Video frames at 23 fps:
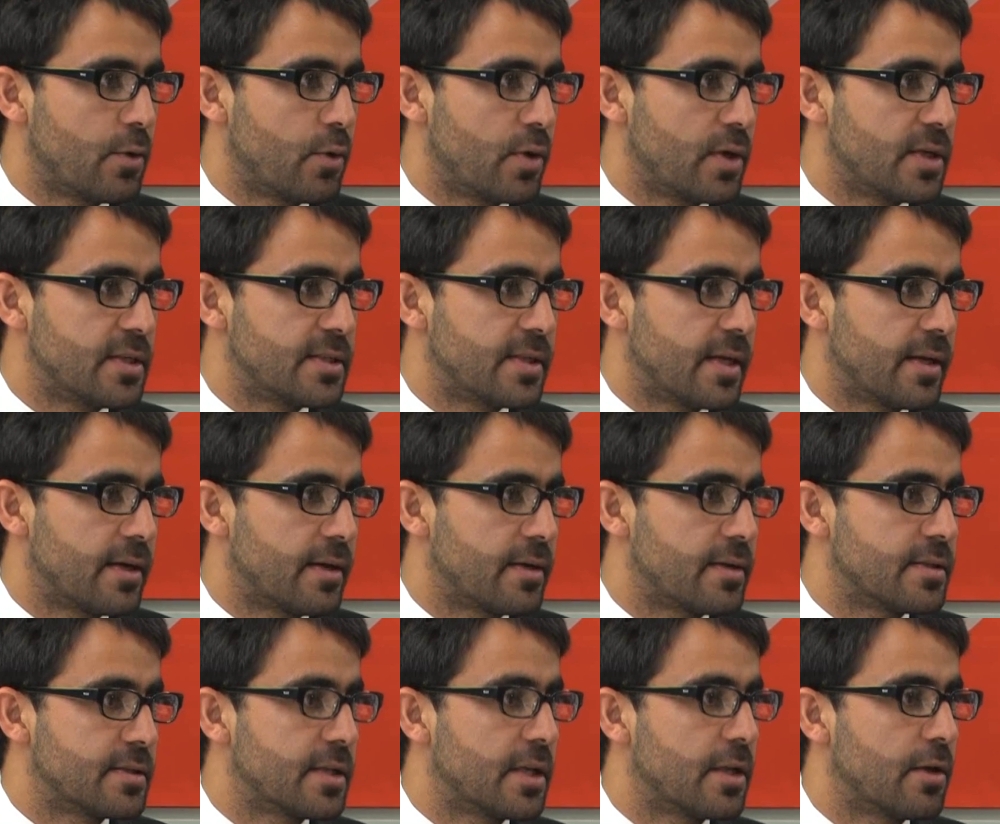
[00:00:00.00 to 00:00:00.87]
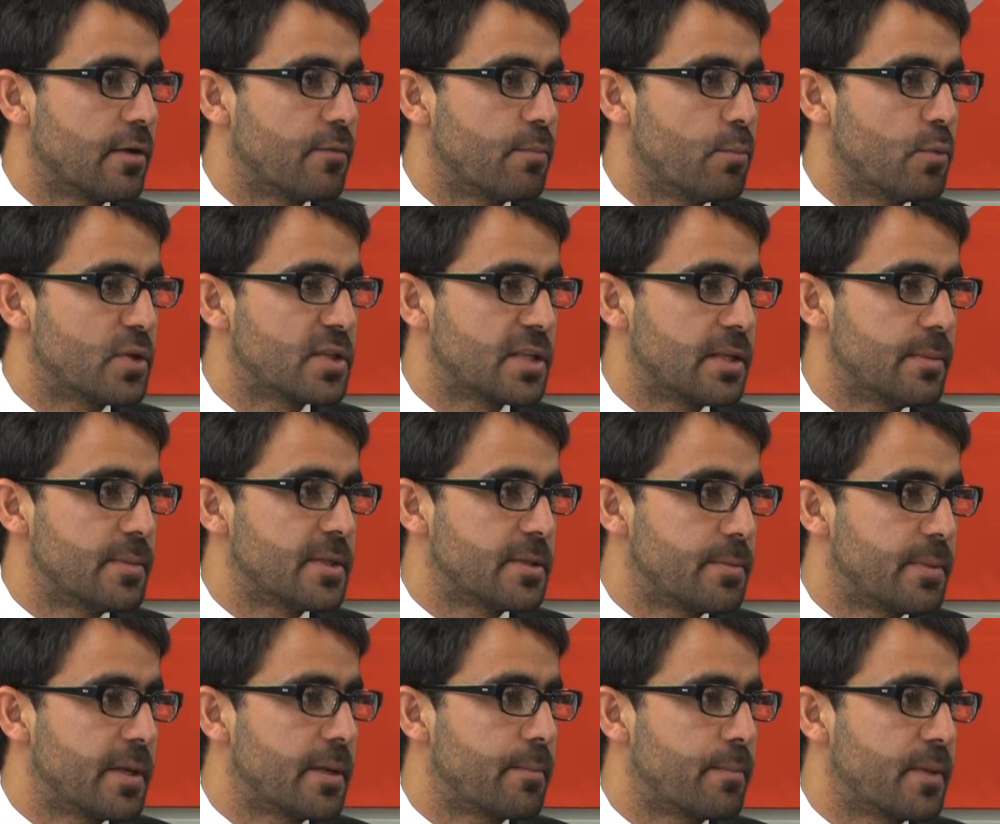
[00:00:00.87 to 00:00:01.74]
or is that a result of Muslims
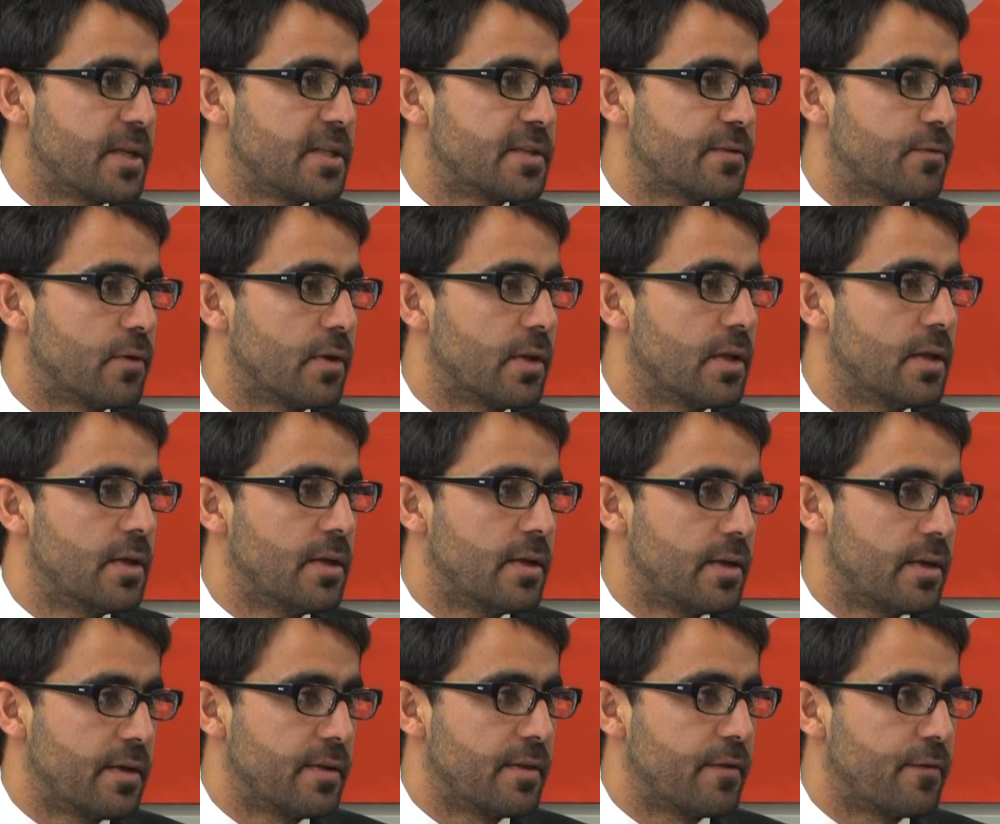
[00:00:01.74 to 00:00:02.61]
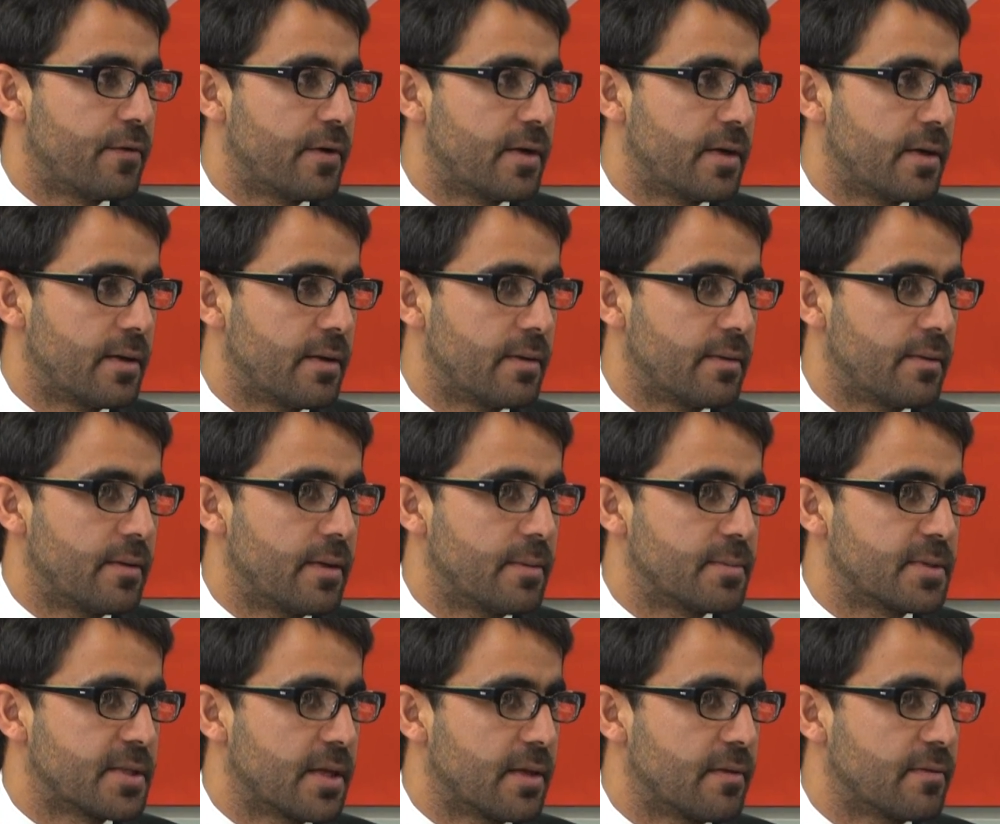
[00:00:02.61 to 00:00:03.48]
being peaceful in
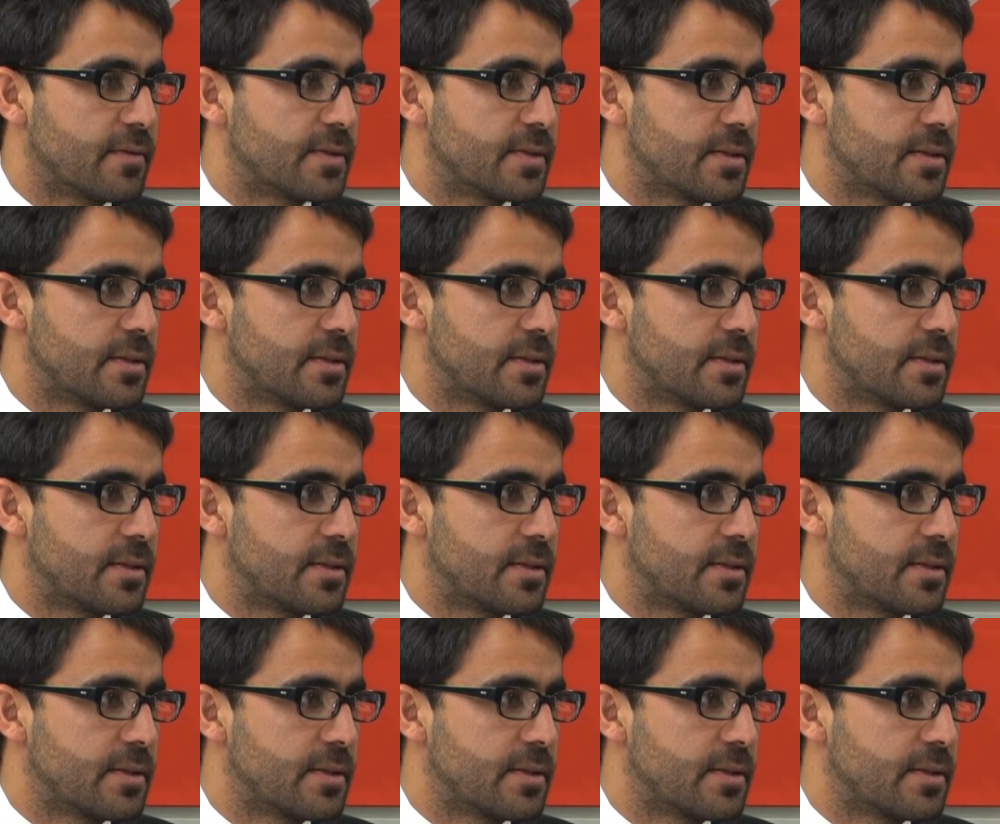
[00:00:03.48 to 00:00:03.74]
themselves?